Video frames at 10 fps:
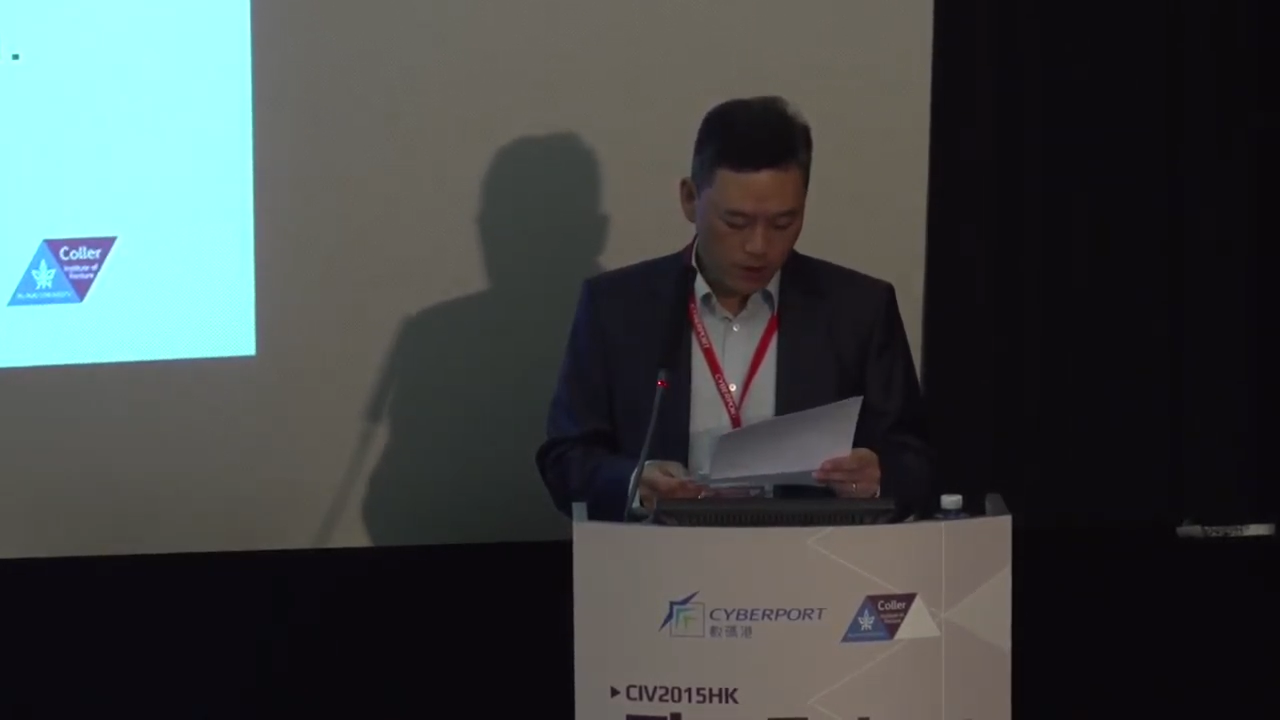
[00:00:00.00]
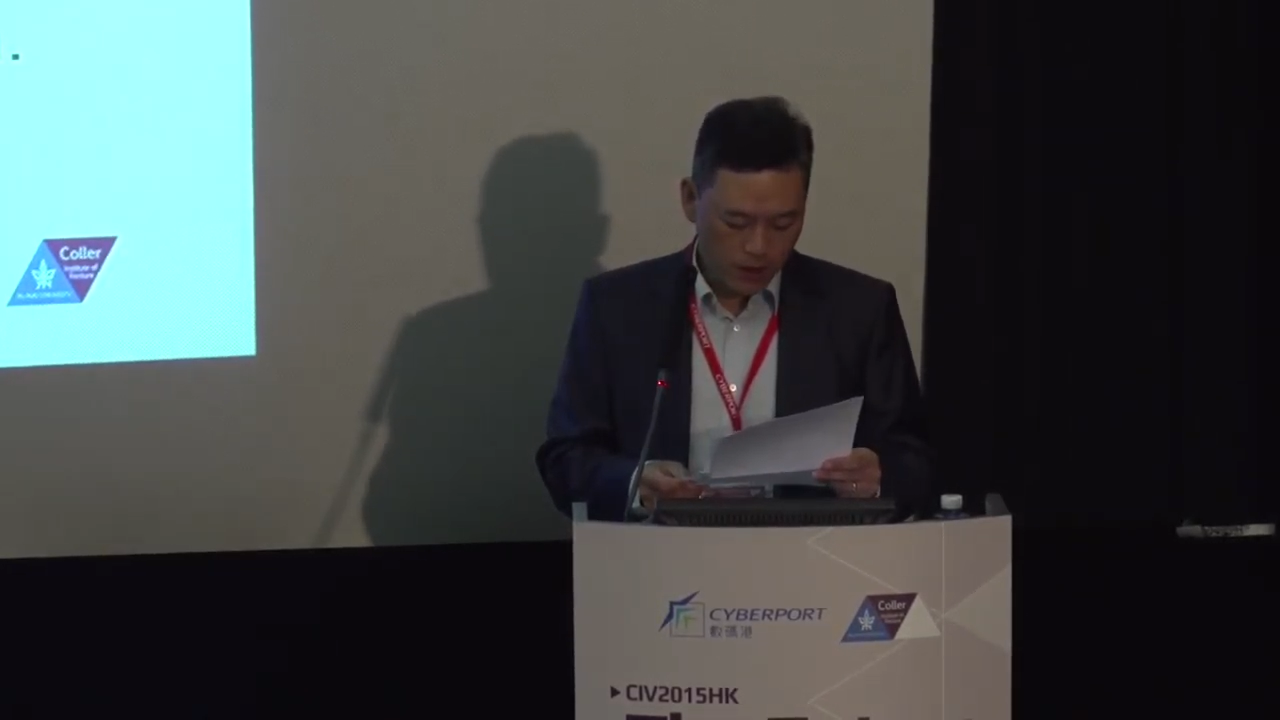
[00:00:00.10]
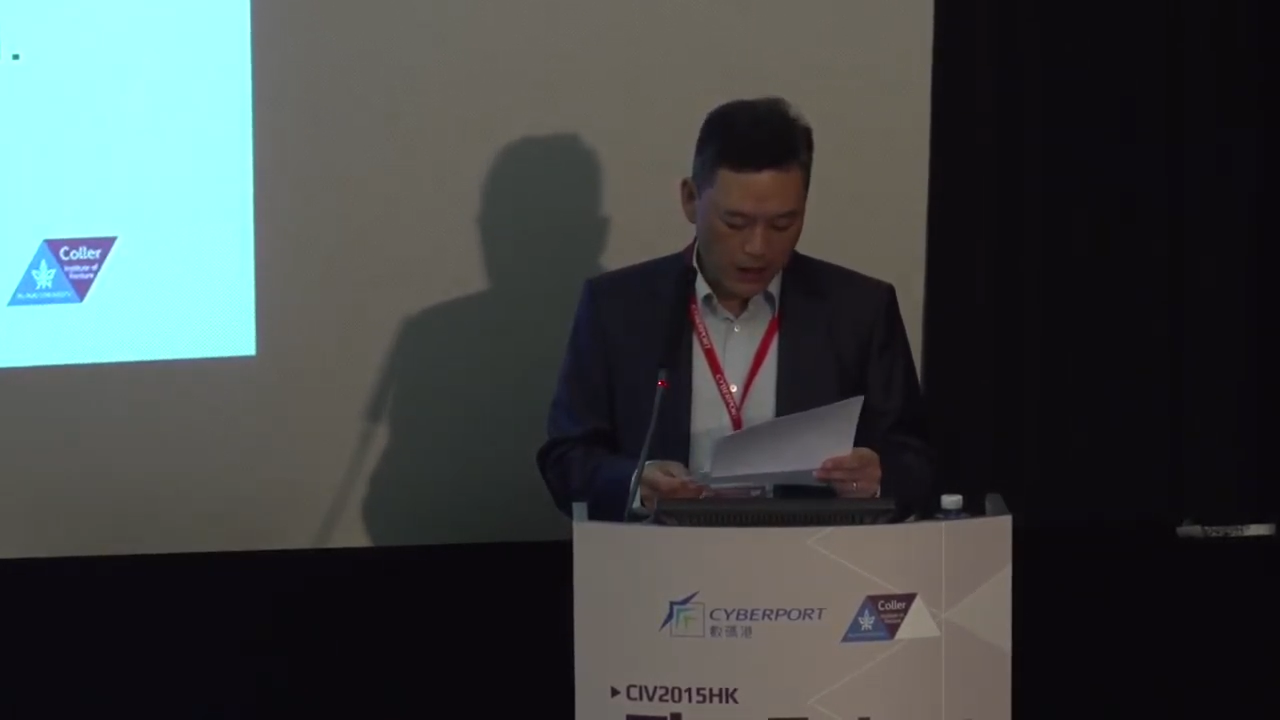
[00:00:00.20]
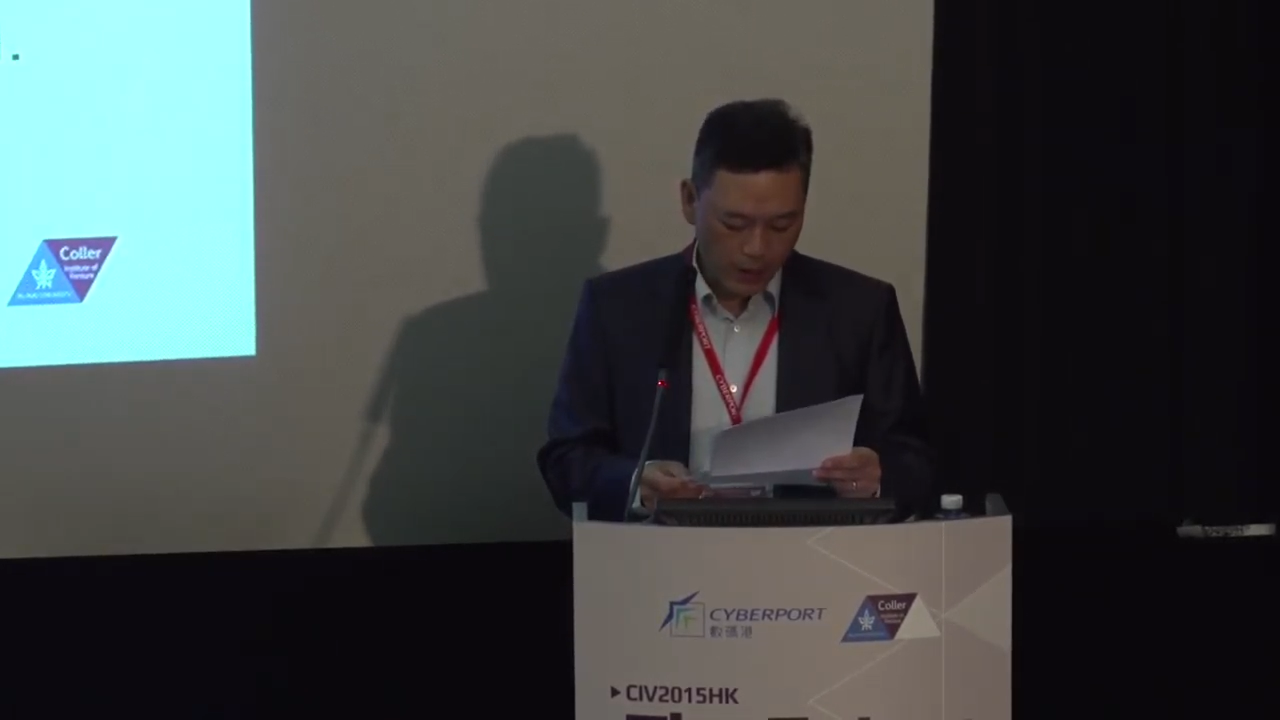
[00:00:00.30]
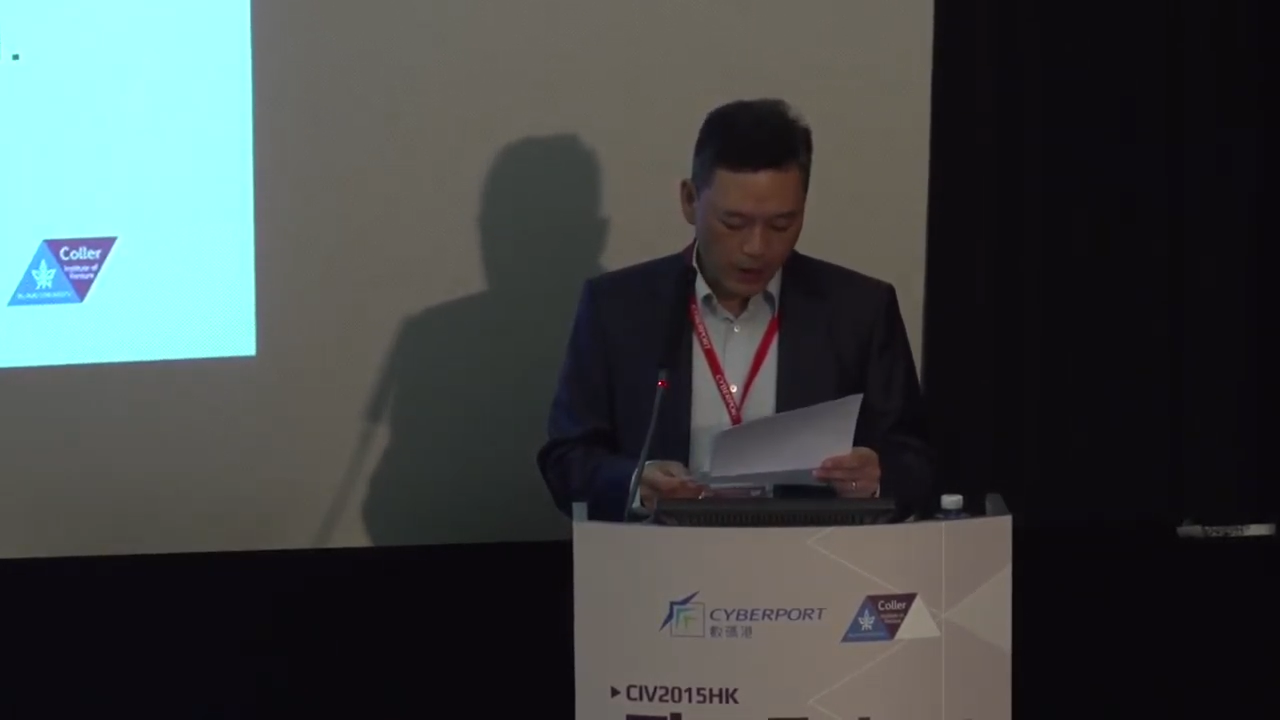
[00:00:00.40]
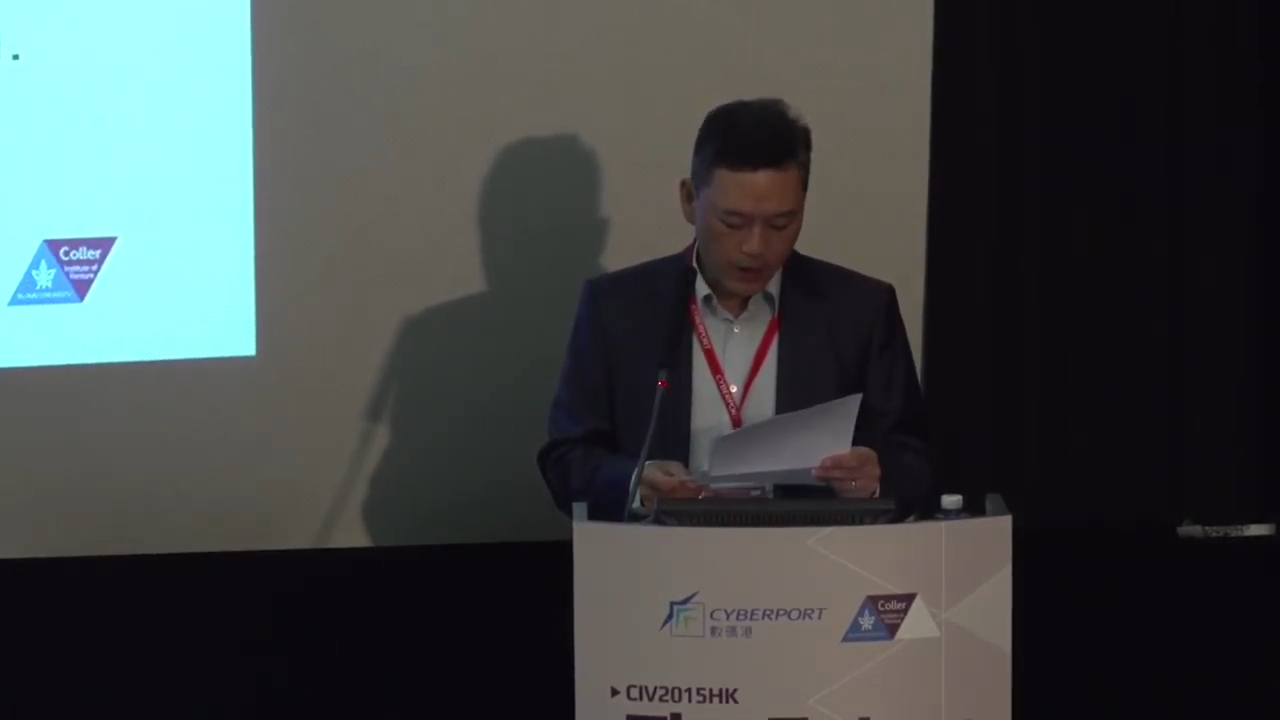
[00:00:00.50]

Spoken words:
allowing